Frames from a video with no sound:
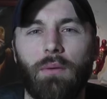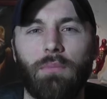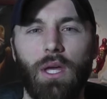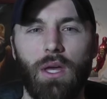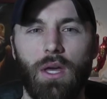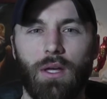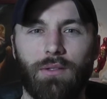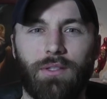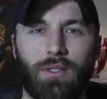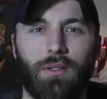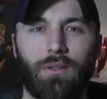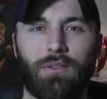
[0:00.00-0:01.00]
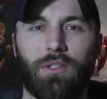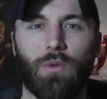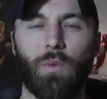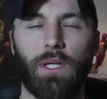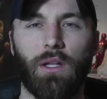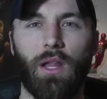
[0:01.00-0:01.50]
them to
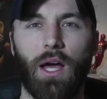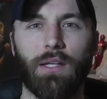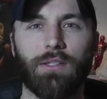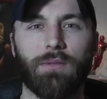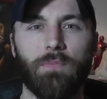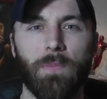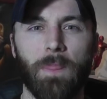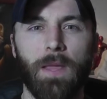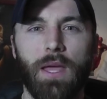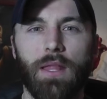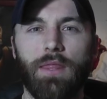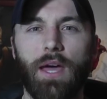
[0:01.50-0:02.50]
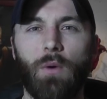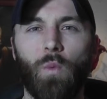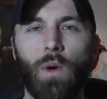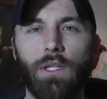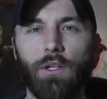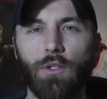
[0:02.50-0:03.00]
realize, that
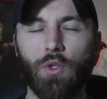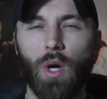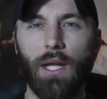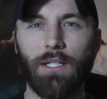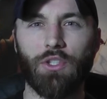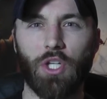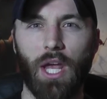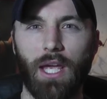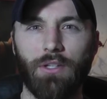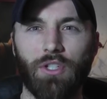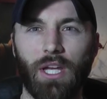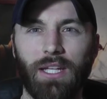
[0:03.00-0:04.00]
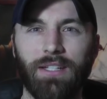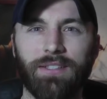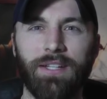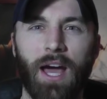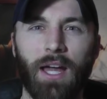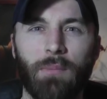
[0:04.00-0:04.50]
when you're trying to change, it
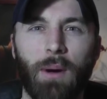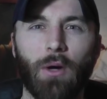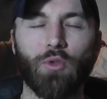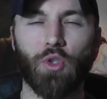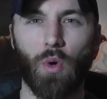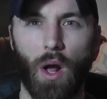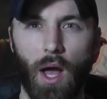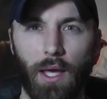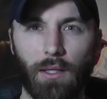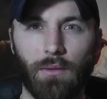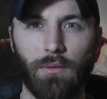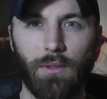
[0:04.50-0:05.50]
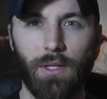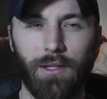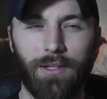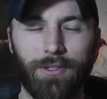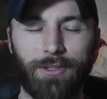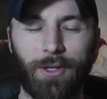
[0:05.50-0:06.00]
is not about trying.
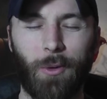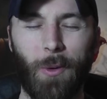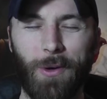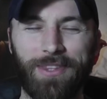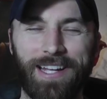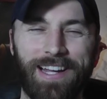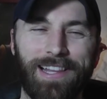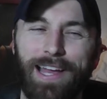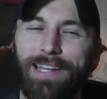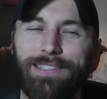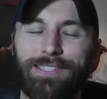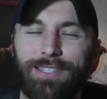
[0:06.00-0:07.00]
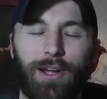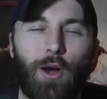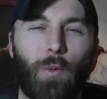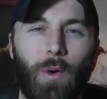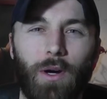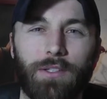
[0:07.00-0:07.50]
There's a quote that I like in
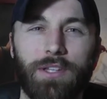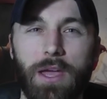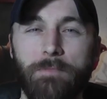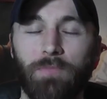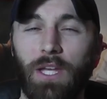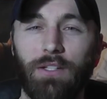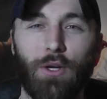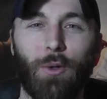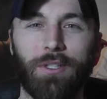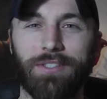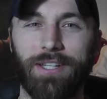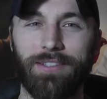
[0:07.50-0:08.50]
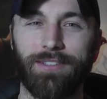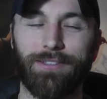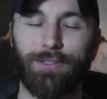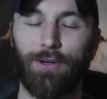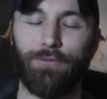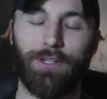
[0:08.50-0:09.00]
Star Wars, and Yoda says it,
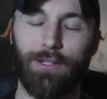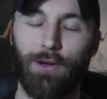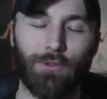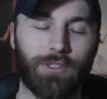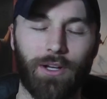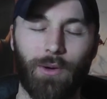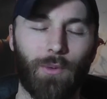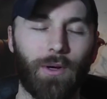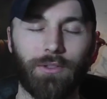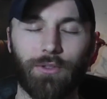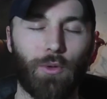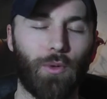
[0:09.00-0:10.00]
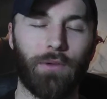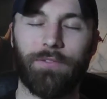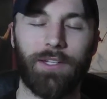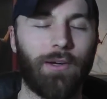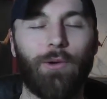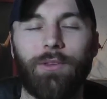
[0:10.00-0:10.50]
so if you know Star Wars, cool.
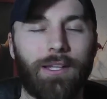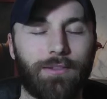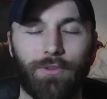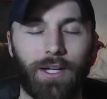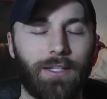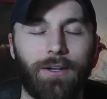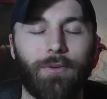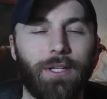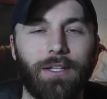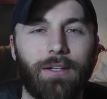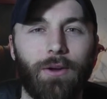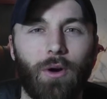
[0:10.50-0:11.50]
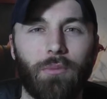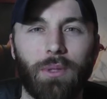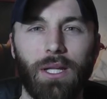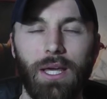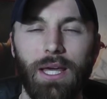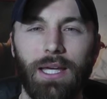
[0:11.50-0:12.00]
If you don't, that's fine. You don't need to know it.
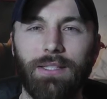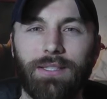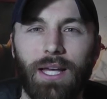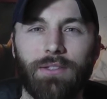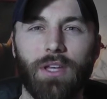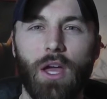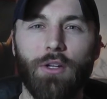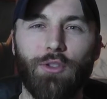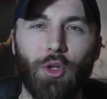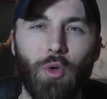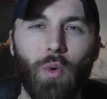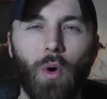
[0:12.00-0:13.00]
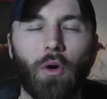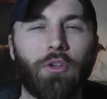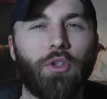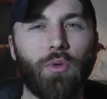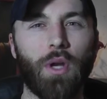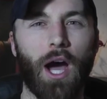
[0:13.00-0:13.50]
But he says, do or
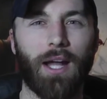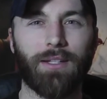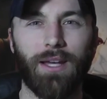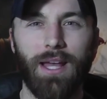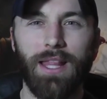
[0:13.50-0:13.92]
do not.